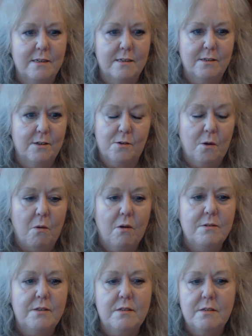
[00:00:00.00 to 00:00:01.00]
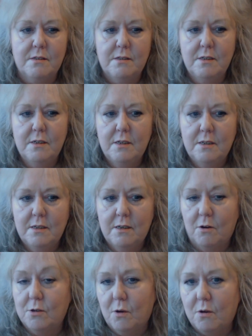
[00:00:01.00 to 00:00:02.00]
your gods
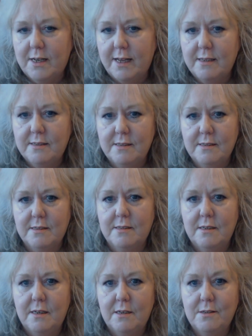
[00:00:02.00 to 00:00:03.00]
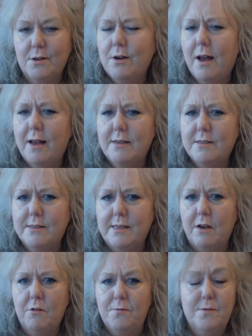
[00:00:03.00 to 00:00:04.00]
or goddesses, your higher
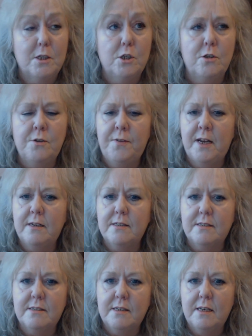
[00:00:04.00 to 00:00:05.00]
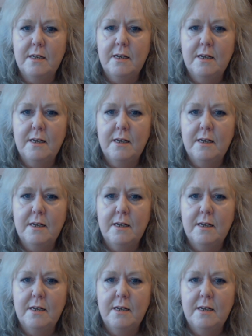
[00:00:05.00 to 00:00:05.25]
self, the universe.